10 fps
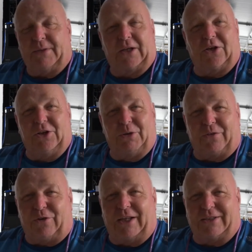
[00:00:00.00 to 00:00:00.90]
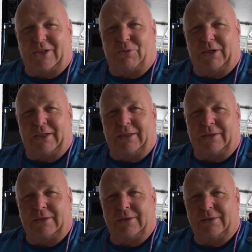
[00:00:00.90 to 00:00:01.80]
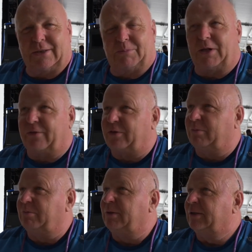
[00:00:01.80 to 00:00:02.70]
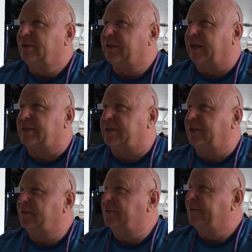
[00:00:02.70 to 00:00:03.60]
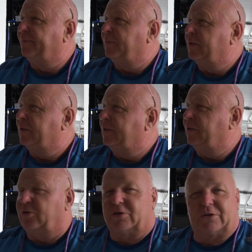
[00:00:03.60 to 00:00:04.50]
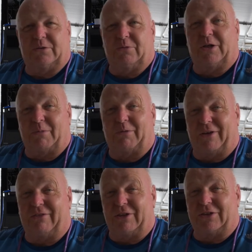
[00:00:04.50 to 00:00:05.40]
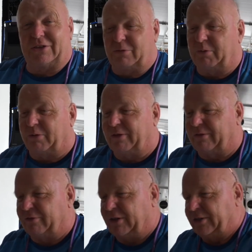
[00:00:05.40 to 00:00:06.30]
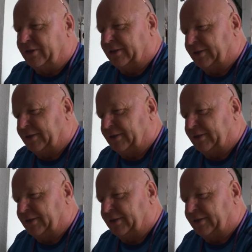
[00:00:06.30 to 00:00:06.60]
I got no other friends, that's what it is. Apart from Kirsten, who's one of my favourites, one of my favourite friends.